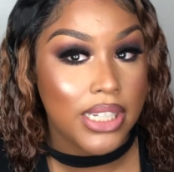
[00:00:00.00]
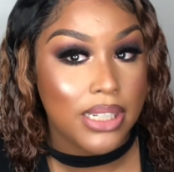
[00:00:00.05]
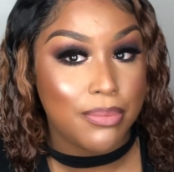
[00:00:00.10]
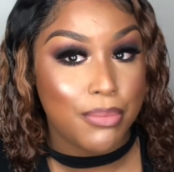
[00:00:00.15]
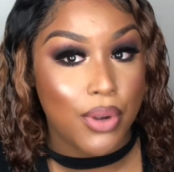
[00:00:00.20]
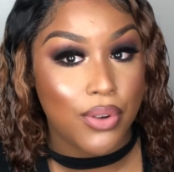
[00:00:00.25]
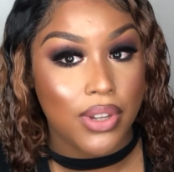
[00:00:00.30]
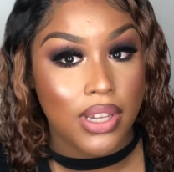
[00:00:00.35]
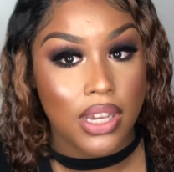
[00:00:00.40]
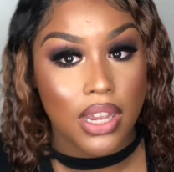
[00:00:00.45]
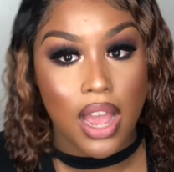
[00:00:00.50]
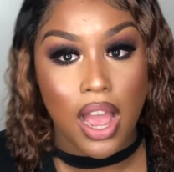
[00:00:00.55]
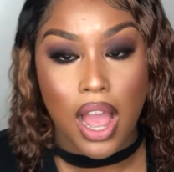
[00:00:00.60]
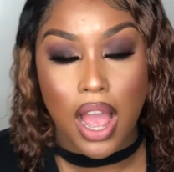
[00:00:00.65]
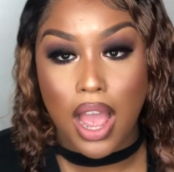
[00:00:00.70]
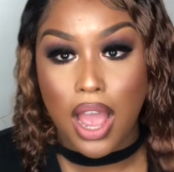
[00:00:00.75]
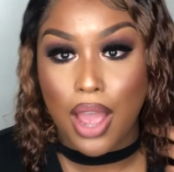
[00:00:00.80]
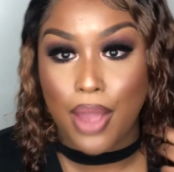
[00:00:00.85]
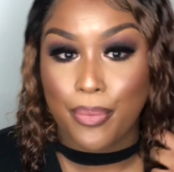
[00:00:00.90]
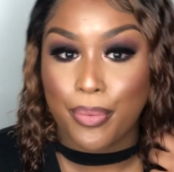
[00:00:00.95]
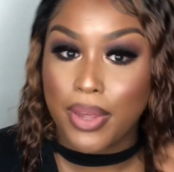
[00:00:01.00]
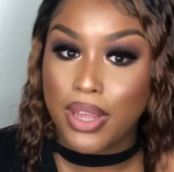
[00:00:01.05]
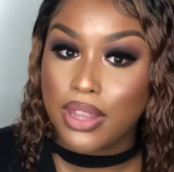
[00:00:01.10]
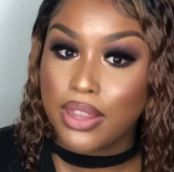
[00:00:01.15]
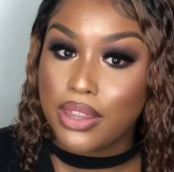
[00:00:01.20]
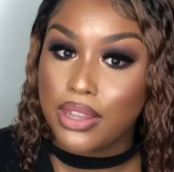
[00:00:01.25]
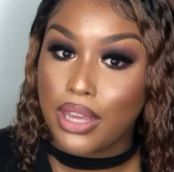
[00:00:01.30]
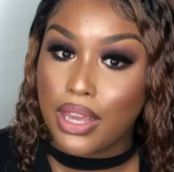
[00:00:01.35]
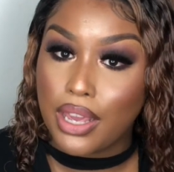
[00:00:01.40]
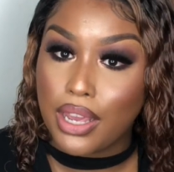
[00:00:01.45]
smoky eye with
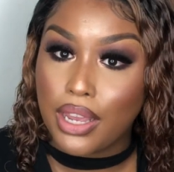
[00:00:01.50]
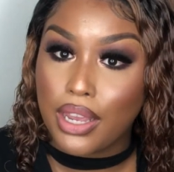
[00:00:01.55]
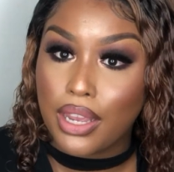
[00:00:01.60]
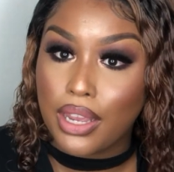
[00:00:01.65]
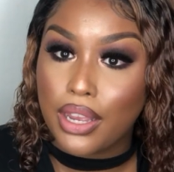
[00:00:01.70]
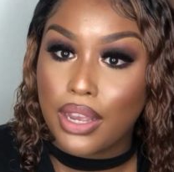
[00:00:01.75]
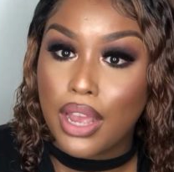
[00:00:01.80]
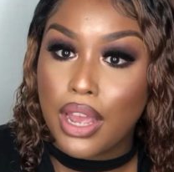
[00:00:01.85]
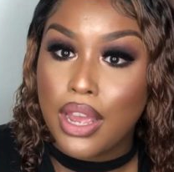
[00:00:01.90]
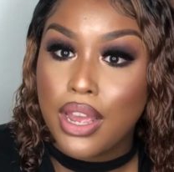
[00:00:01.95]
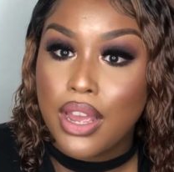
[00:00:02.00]
a